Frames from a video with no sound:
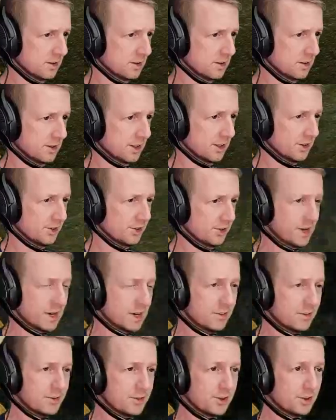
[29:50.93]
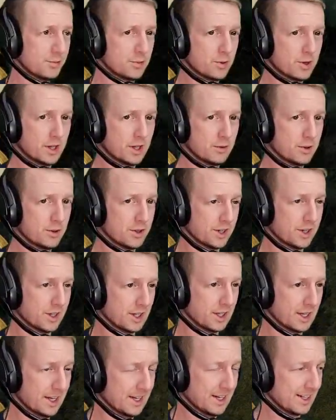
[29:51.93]
So I guess now I've just got to break what I
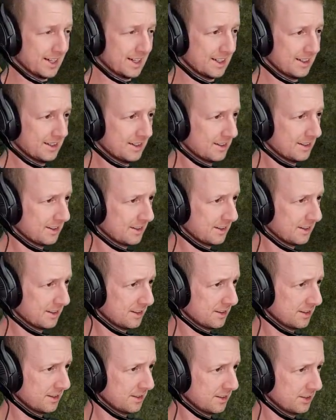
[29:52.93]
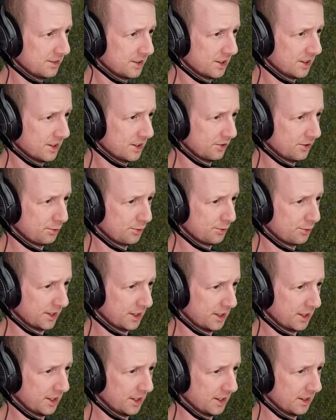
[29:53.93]
can, chase off what I
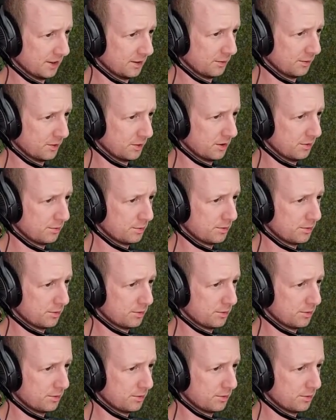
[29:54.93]
can. I'm going to...